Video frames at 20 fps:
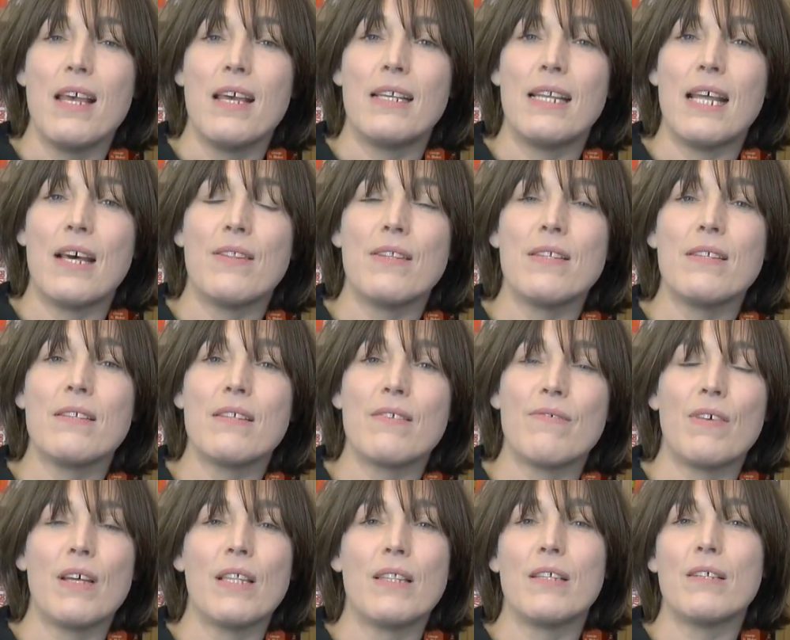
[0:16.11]
Now, this is a
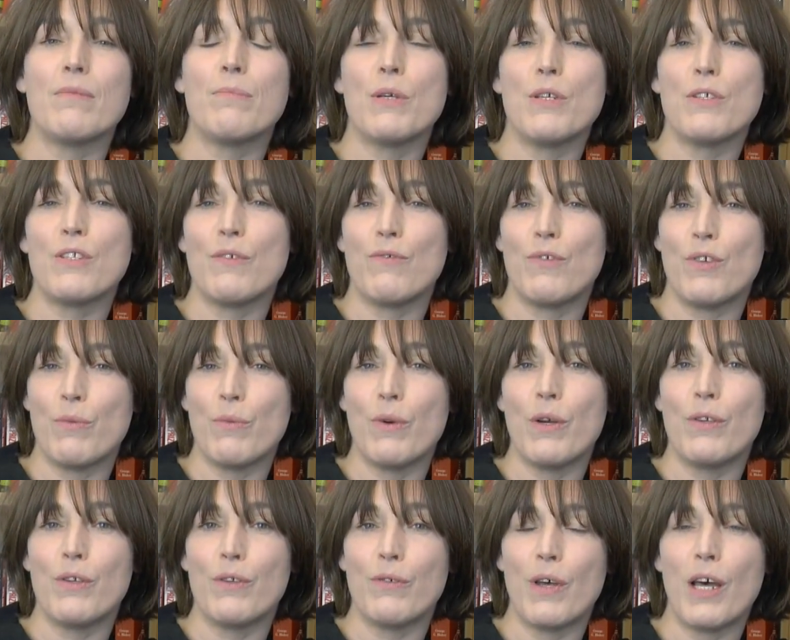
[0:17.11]
fund that most of you
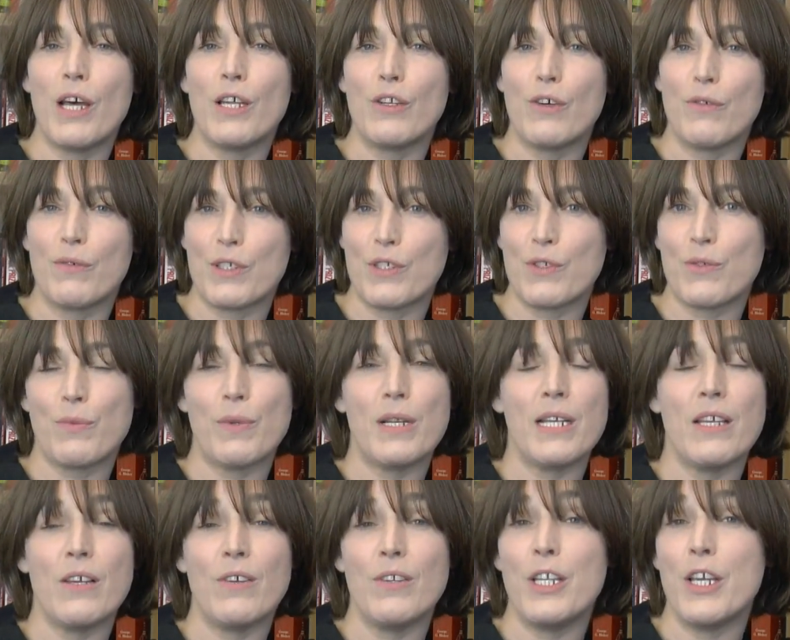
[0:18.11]
won't have heard of because it's
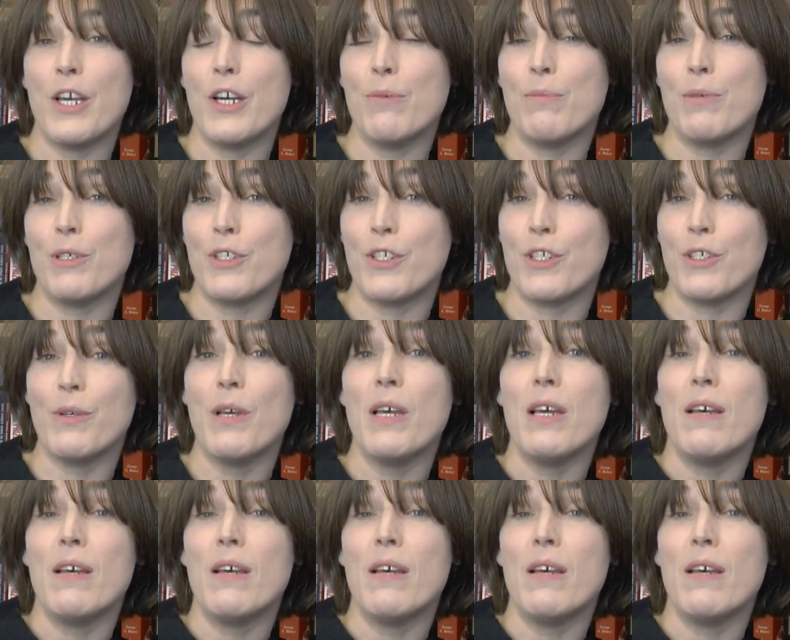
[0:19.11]
really only open to